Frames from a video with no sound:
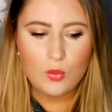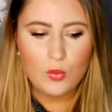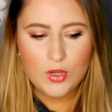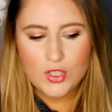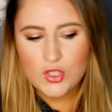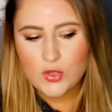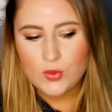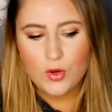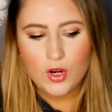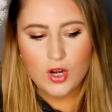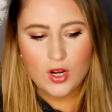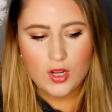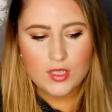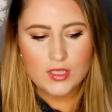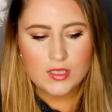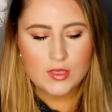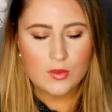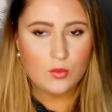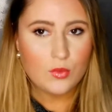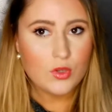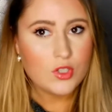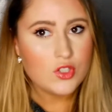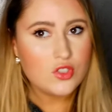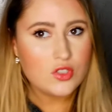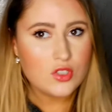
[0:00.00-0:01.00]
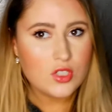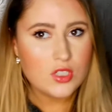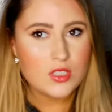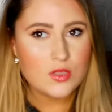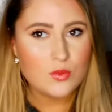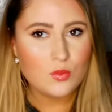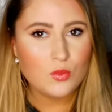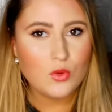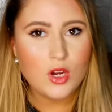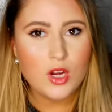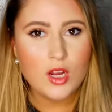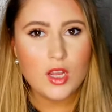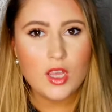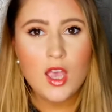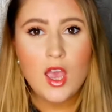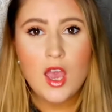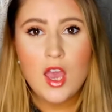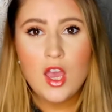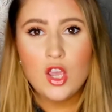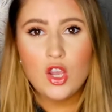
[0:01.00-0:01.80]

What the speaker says: which works and which doesn't work.